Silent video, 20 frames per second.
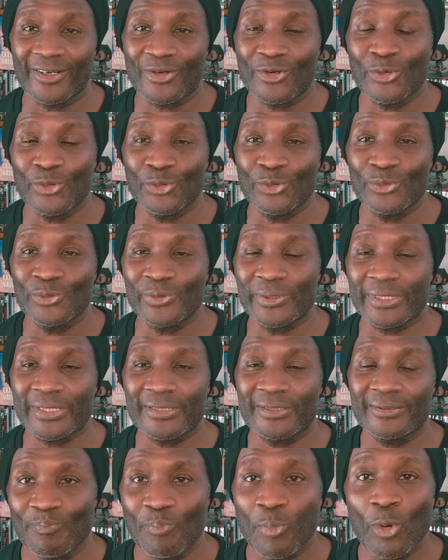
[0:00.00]
called
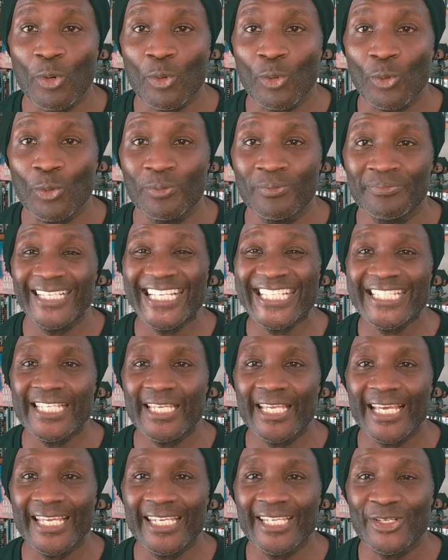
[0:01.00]
Paul. Is
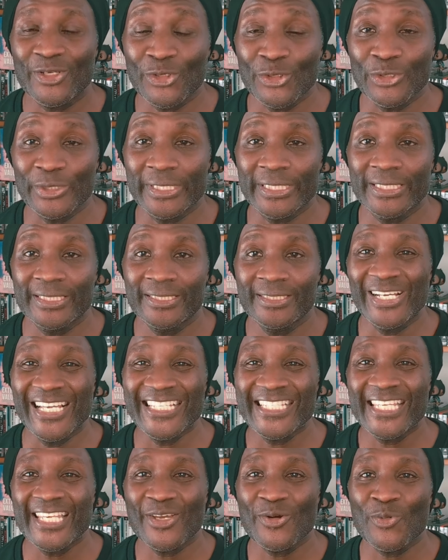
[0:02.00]
he any good?
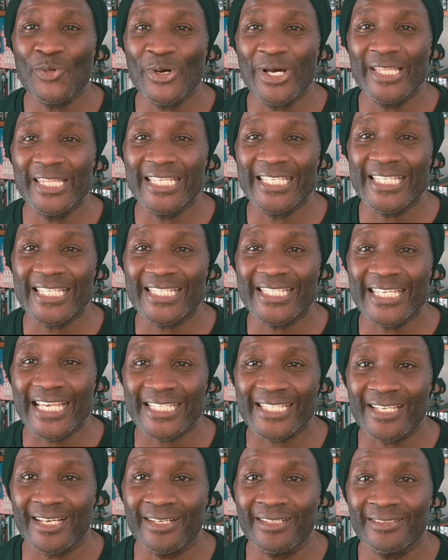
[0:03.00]
Is he a worthy
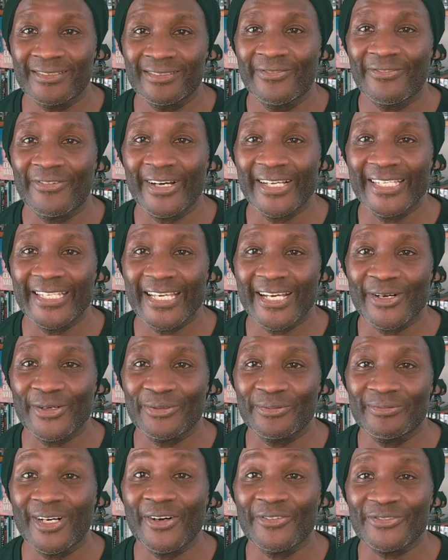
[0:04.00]
successor? Find
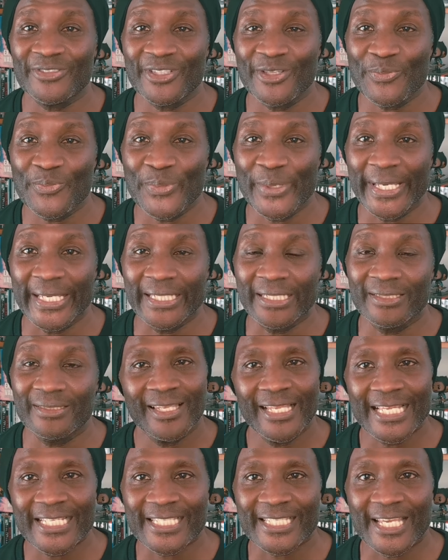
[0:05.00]
out after the bit.
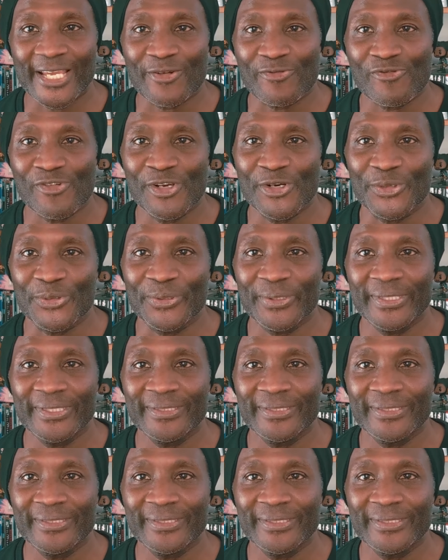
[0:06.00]
Let's get real.